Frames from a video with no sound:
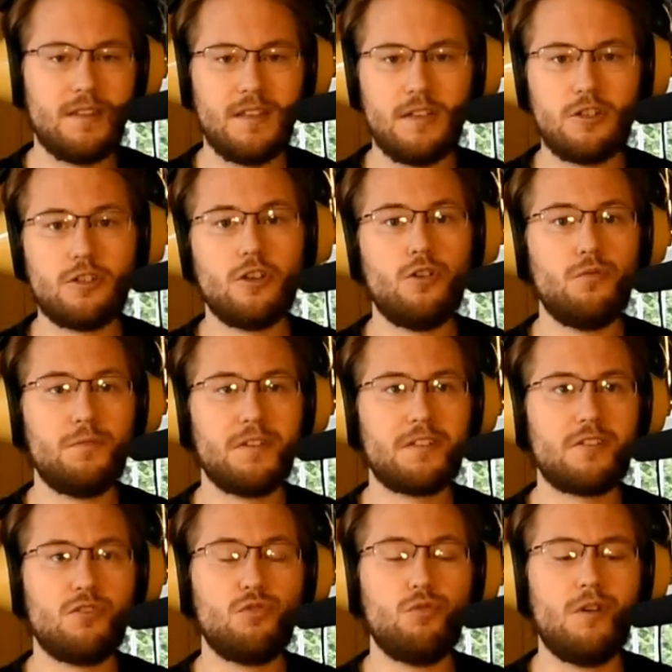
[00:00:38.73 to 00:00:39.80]
the Show
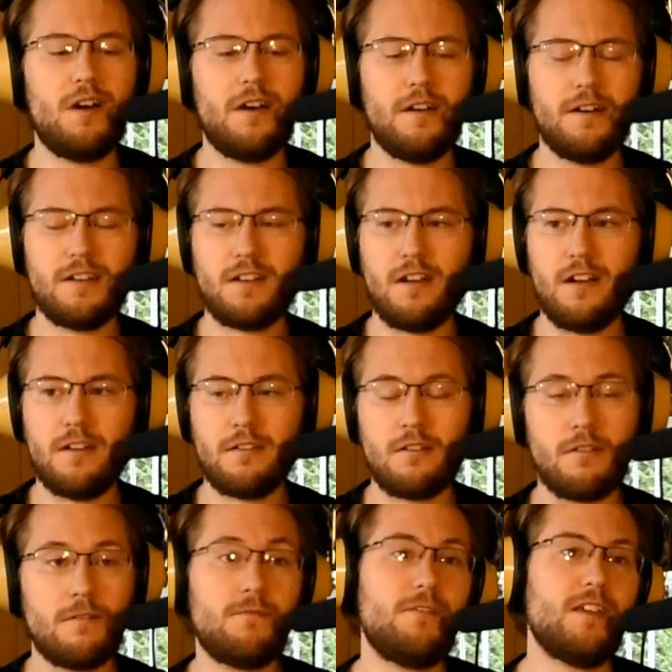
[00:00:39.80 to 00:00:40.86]
Must Go On
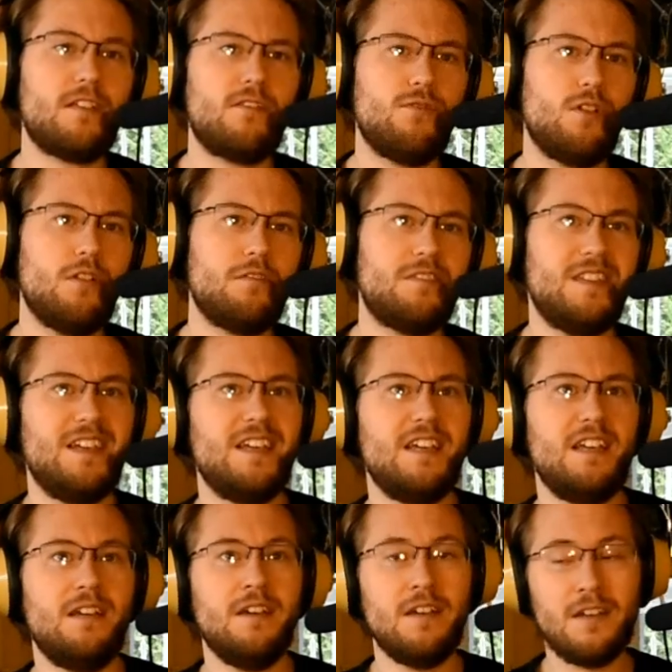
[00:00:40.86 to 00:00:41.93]
concert festival
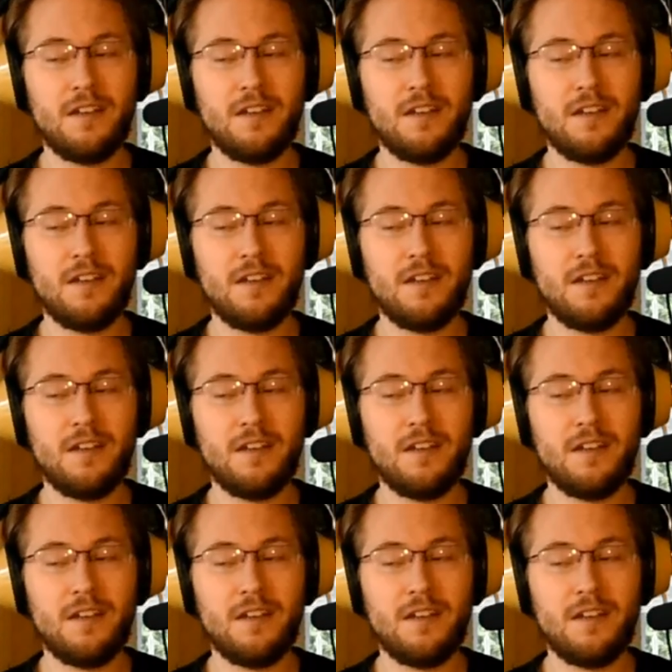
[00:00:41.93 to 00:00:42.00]
thingy